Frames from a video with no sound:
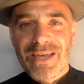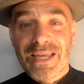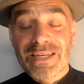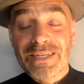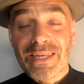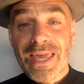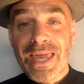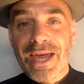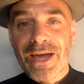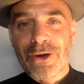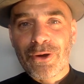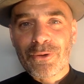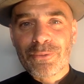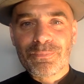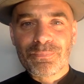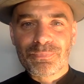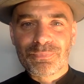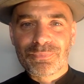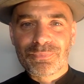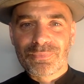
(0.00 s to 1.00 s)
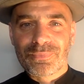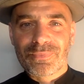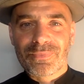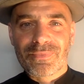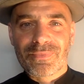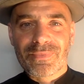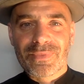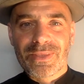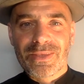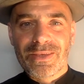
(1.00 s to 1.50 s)
And now,
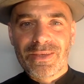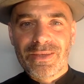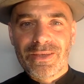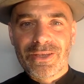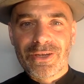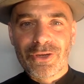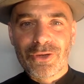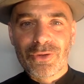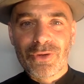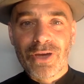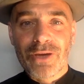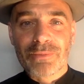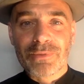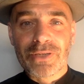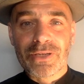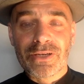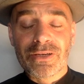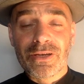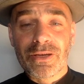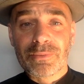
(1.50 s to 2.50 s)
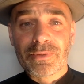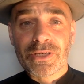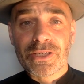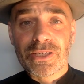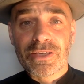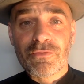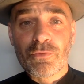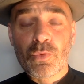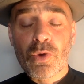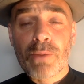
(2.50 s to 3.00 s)
I'm gonna
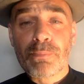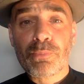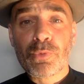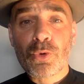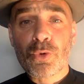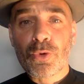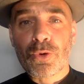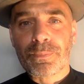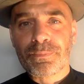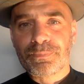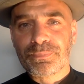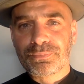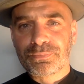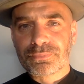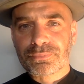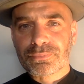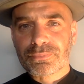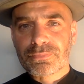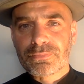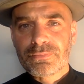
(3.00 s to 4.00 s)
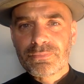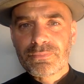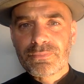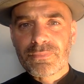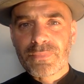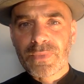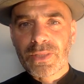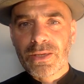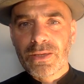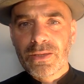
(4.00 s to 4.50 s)
give one more.
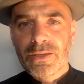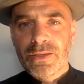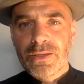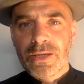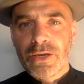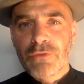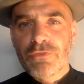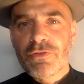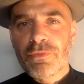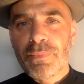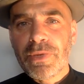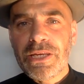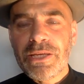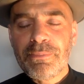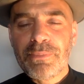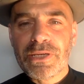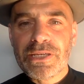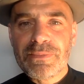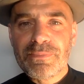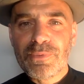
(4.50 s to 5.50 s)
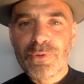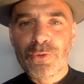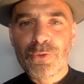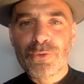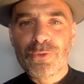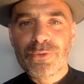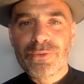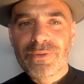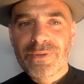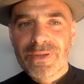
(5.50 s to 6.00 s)
Now, for many
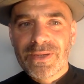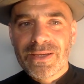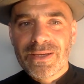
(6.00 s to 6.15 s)
people,